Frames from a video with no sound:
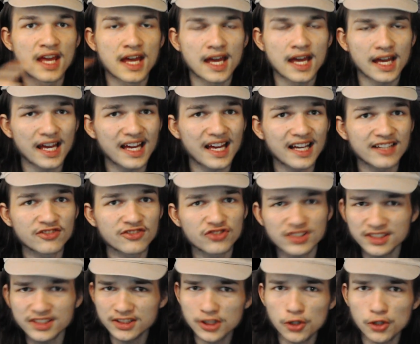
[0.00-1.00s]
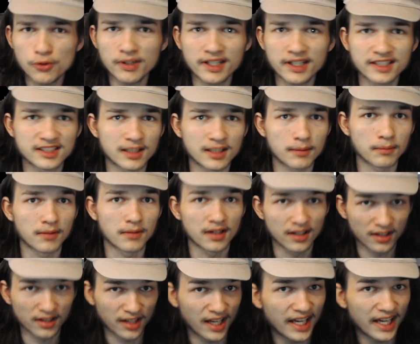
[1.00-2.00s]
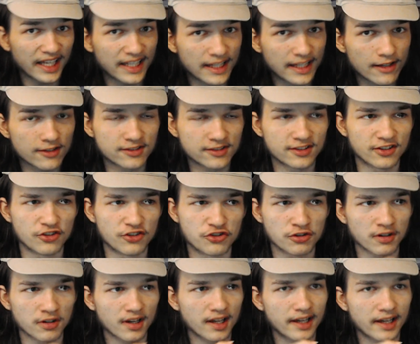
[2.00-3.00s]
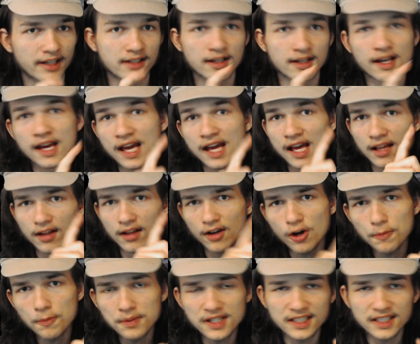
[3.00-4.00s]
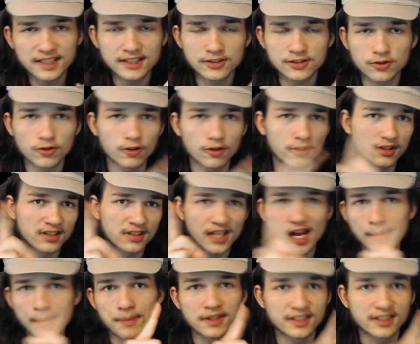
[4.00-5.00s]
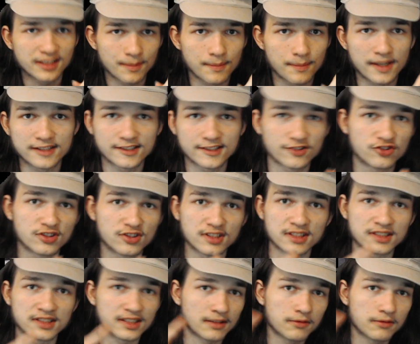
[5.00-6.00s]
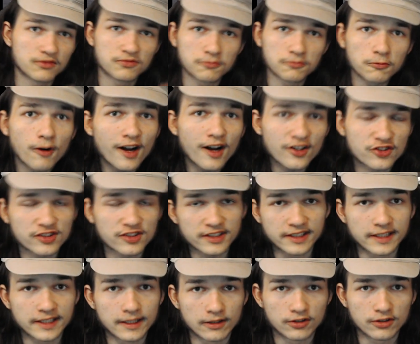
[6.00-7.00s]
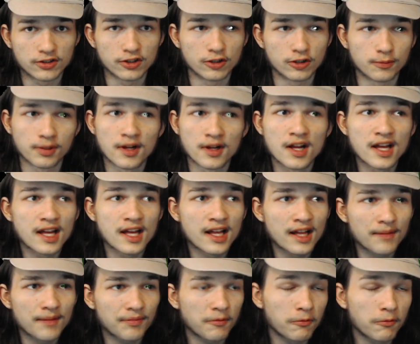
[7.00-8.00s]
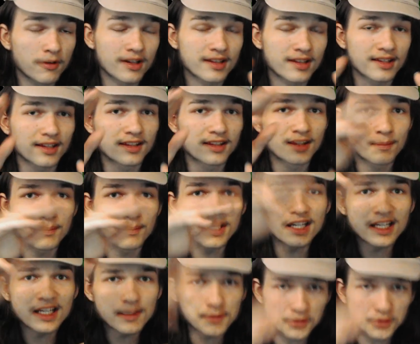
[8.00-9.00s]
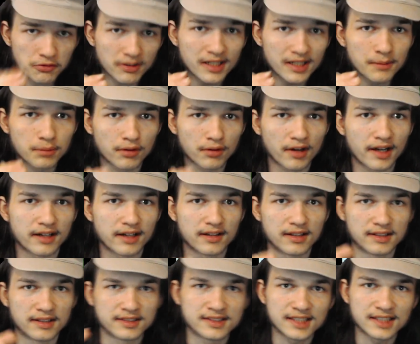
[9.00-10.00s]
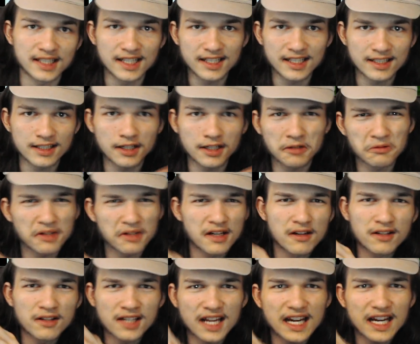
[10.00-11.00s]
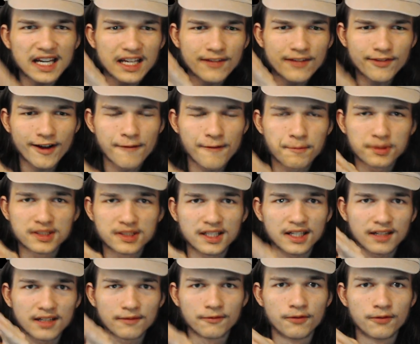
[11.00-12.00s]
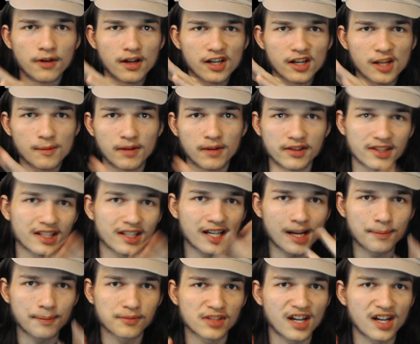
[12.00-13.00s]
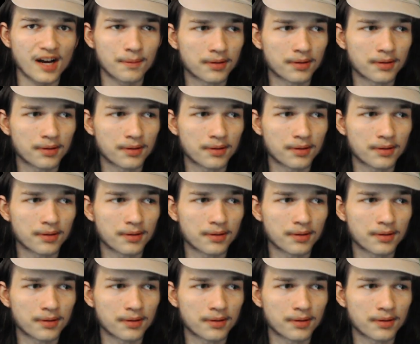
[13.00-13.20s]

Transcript: and just doing some light usage like opening Discord, typing some messages, and watching YouTube, with the medium screen brightness and around 85% volume on the laptop,